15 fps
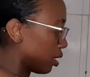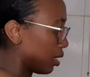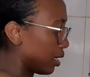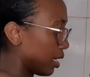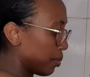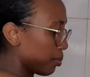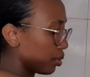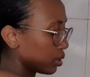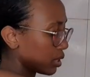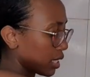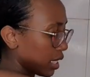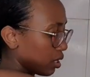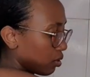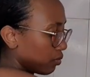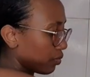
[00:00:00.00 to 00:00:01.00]
Yeah, I bought
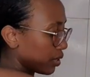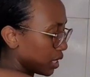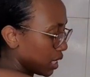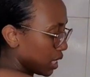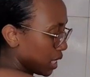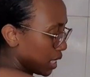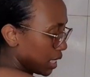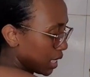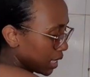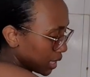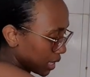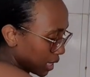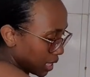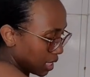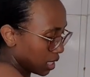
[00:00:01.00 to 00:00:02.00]
10 of
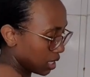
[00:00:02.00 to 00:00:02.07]
these.